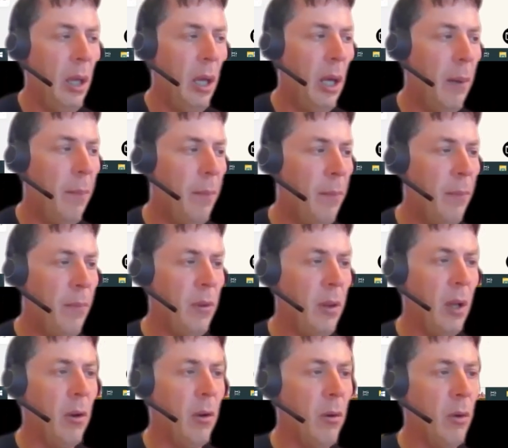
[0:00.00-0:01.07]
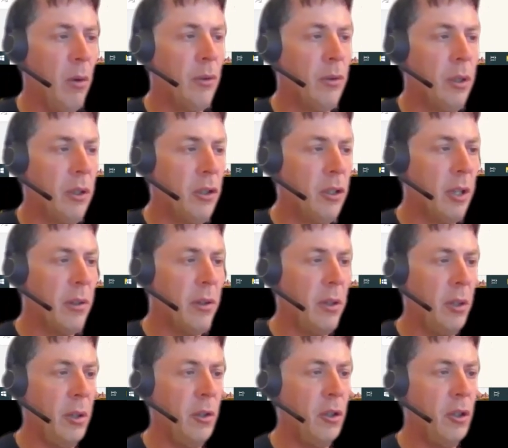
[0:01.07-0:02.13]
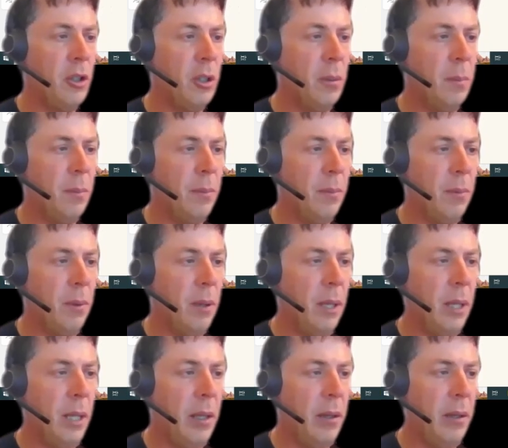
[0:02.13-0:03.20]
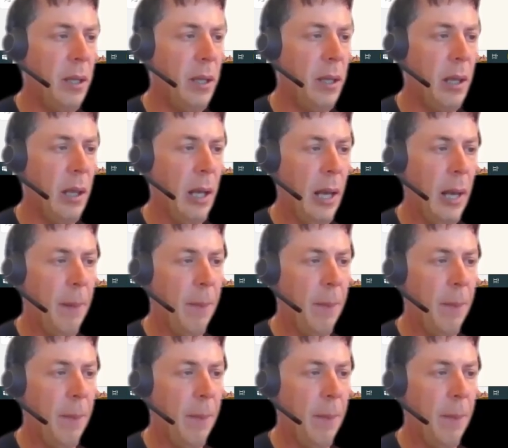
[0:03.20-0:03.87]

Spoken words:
I'll also chuck the YouTube link in there.